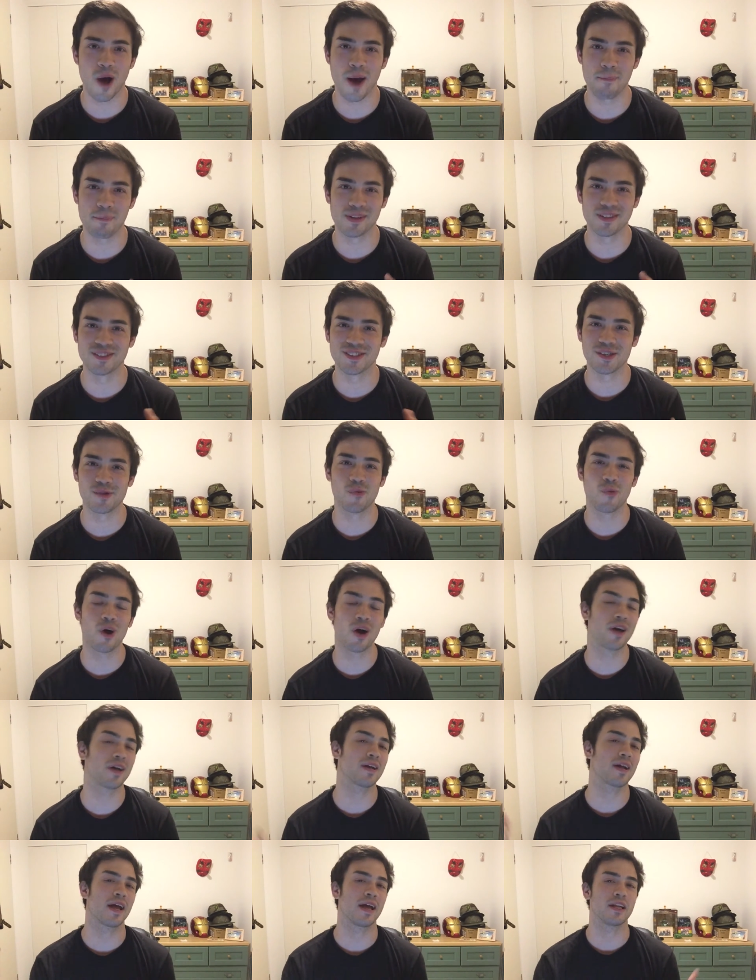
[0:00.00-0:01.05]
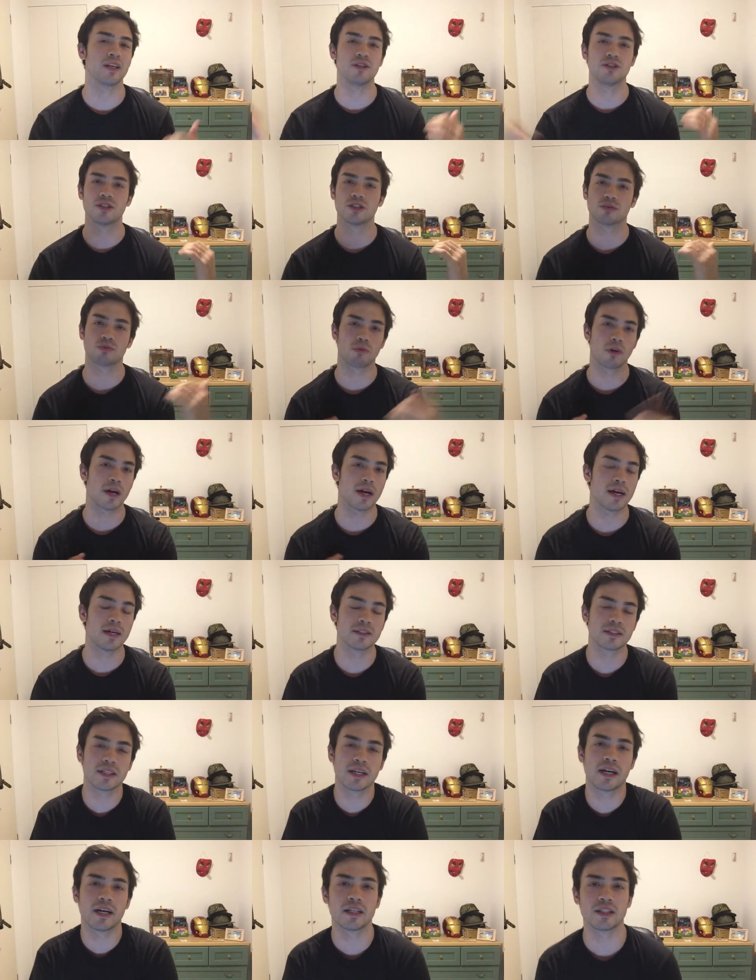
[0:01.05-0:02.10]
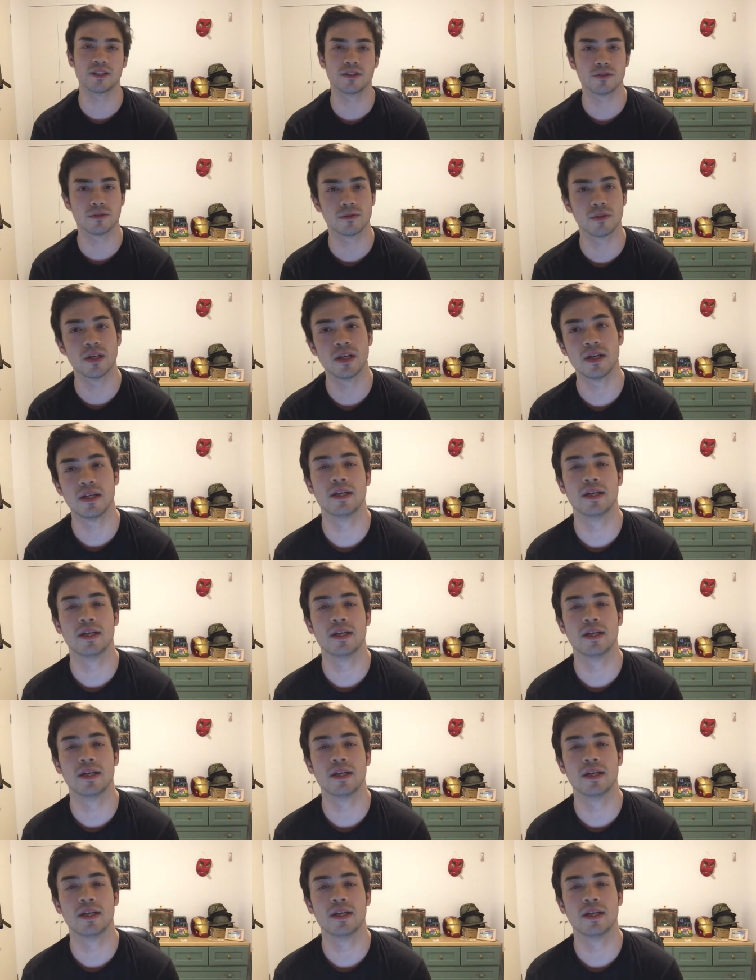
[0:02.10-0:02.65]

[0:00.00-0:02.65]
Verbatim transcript: weapons you want, and you just run out there and you